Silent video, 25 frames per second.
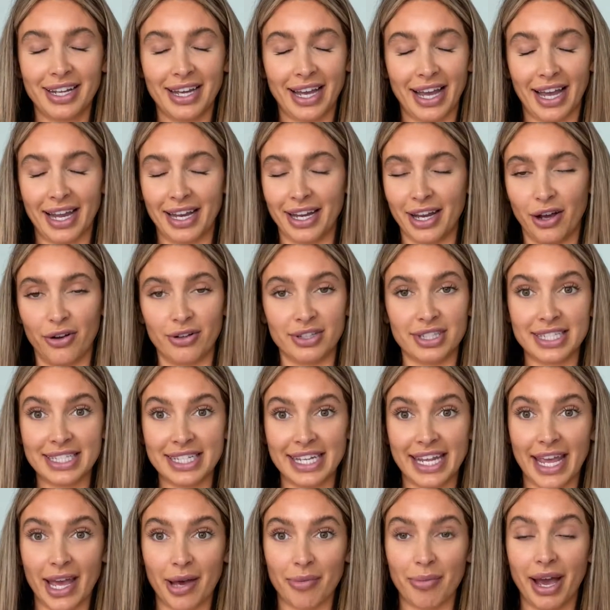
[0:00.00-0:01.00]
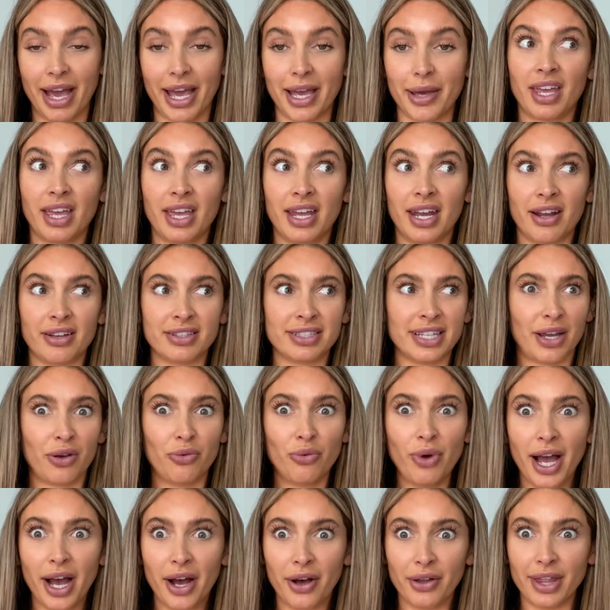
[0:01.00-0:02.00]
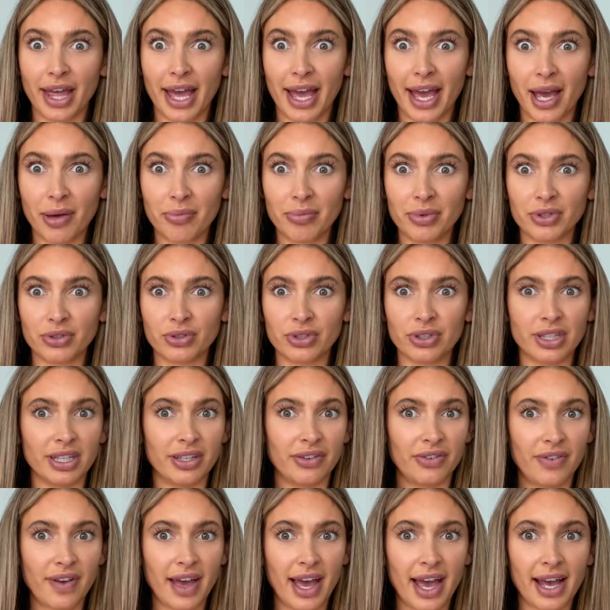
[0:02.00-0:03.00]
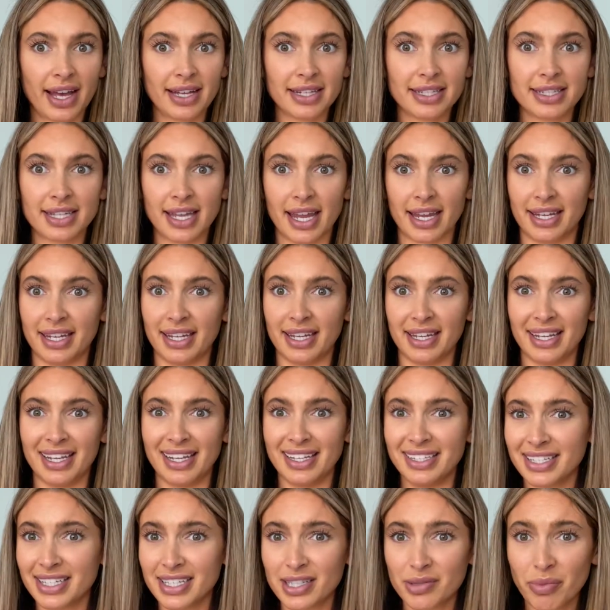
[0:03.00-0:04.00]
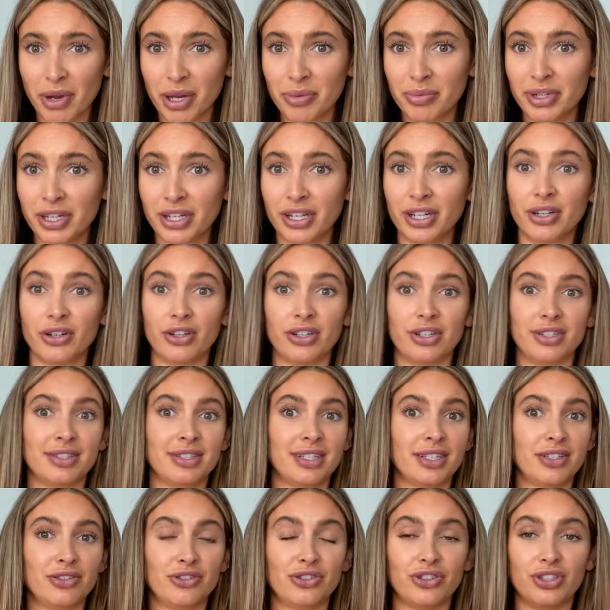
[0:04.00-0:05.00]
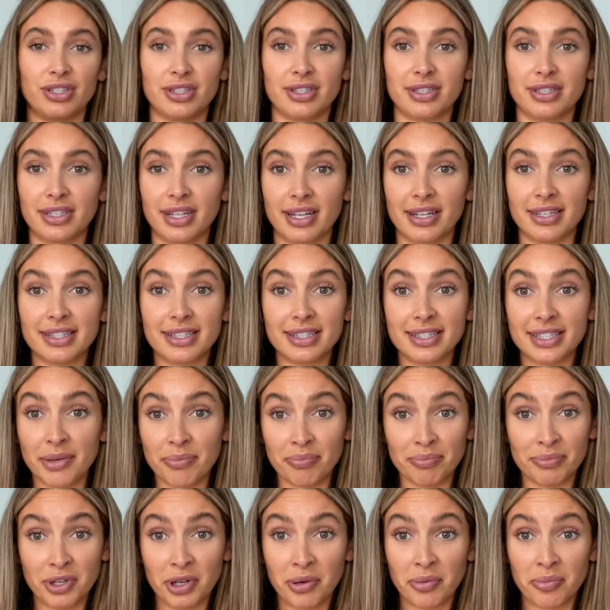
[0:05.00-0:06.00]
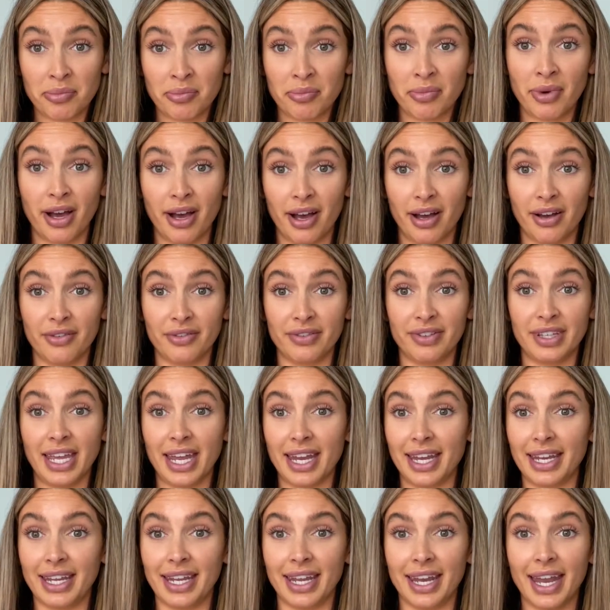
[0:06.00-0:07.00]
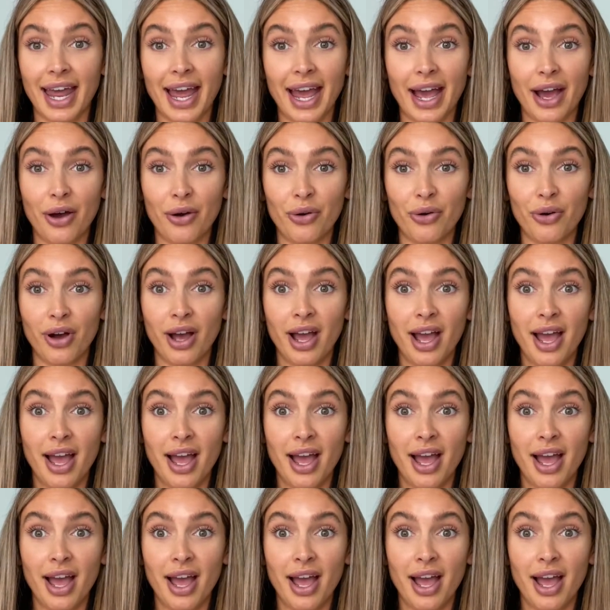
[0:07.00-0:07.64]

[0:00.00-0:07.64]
I know it's TMI. And I was like, wow, that happened really fast. Like, is this my period or is this just a symptom of getting it out?